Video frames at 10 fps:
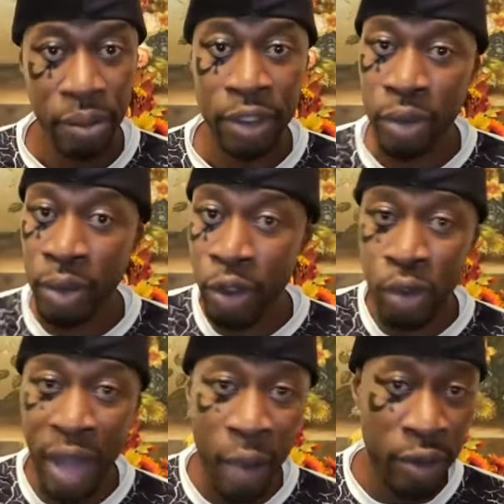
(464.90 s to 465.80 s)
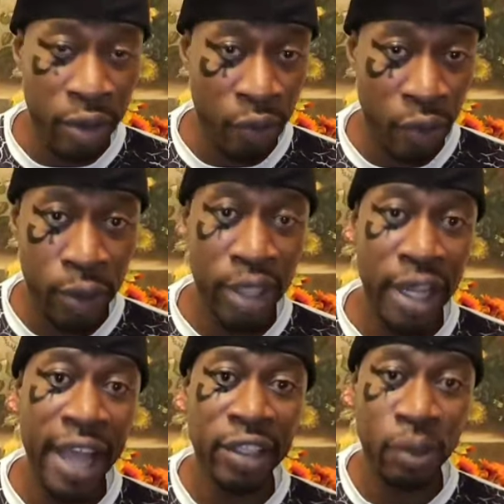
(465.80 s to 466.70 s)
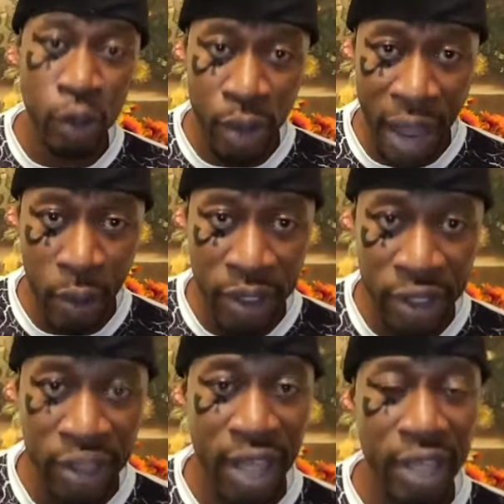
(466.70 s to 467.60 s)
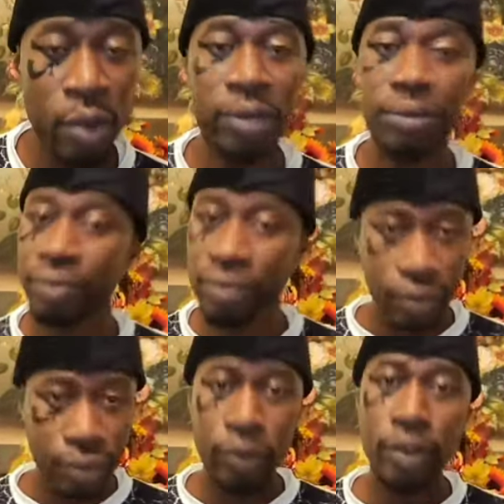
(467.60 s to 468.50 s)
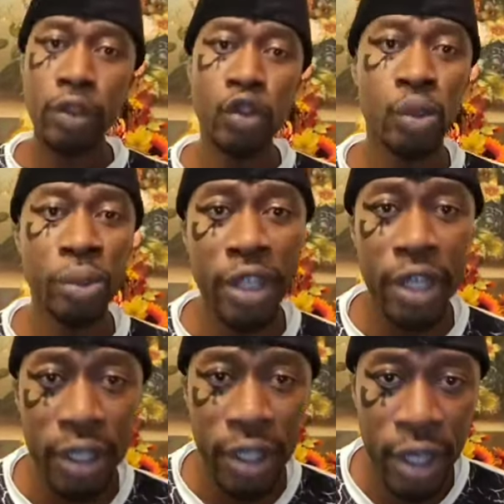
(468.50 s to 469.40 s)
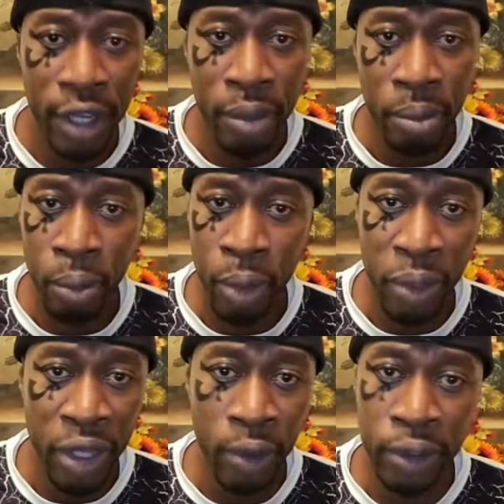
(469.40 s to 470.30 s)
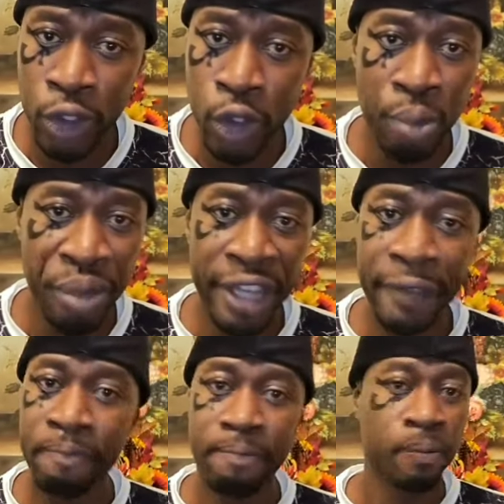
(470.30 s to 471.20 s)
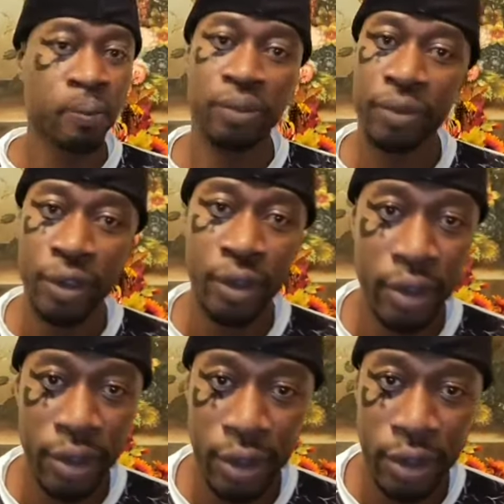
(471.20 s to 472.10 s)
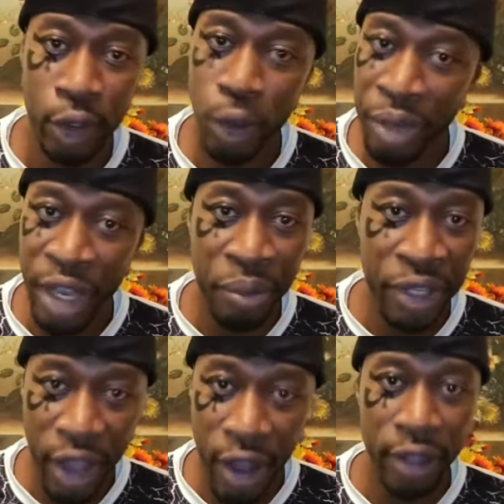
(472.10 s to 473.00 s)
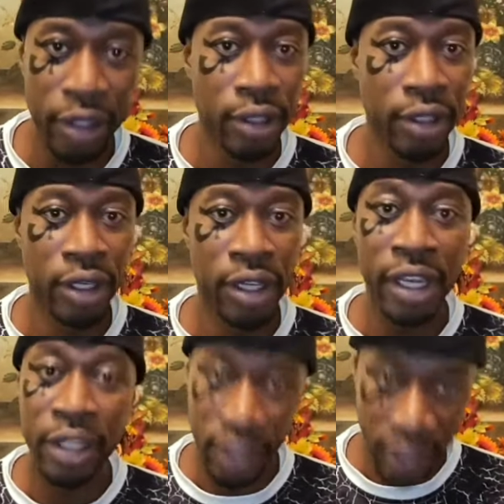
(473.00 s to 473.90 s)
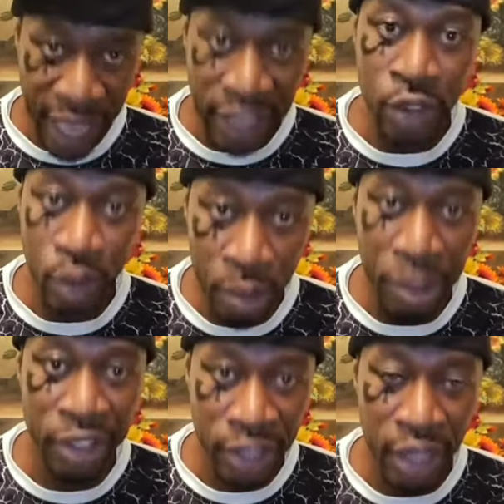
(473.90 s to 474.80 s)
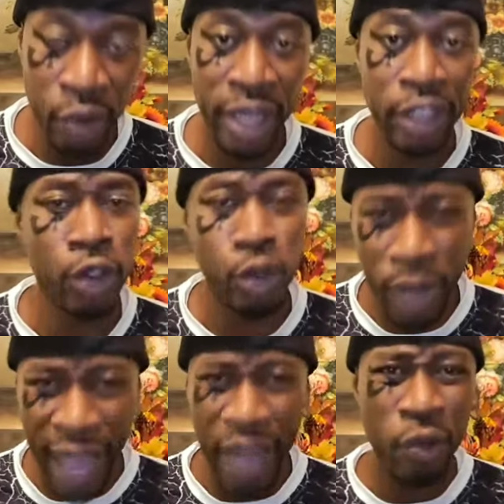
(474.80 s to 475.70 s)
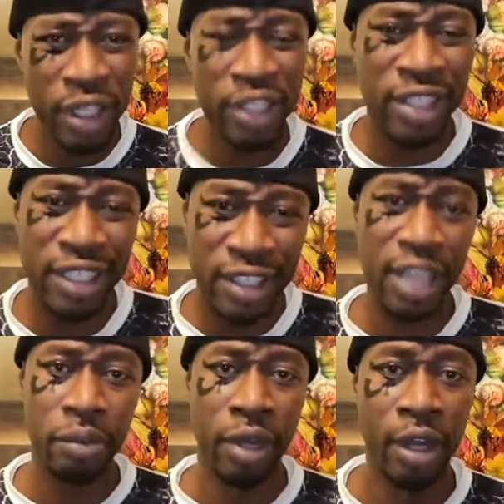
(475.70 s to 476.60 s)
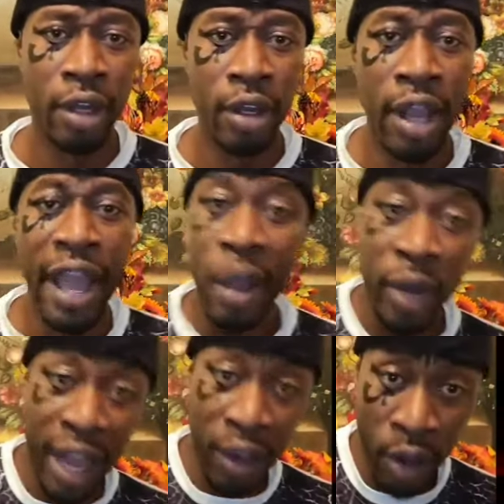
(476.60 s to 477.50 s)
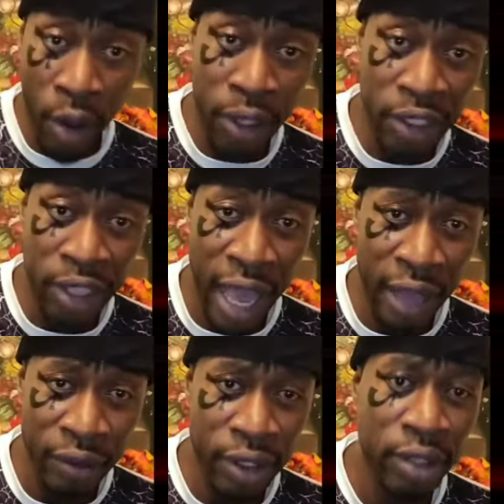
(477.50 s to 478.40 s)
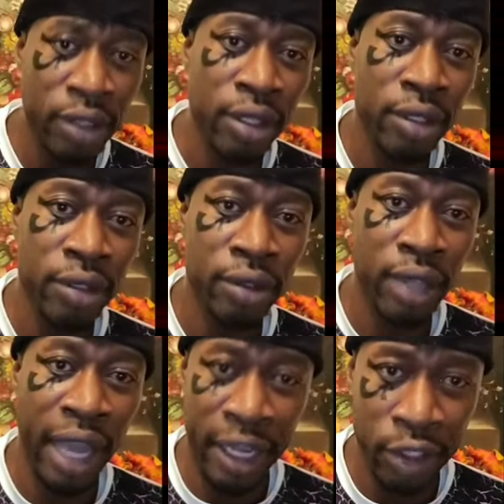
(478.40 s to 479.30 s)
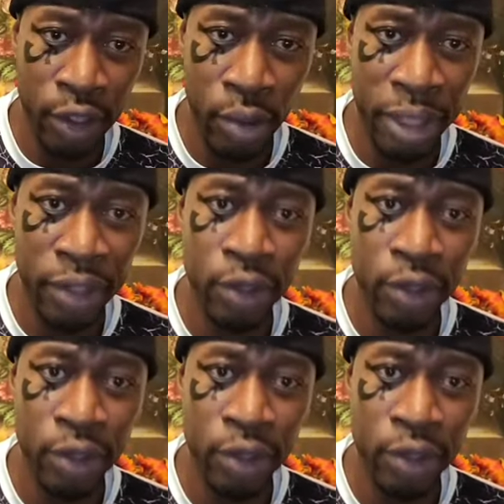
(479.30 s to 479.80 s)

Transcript: Between what you got with the first class and what you got with this second one, you should be good. When we go to 2B, 2B and beyond, class is going to be accelerated. So you got to really dig deep. And when I go on these lives, like I told my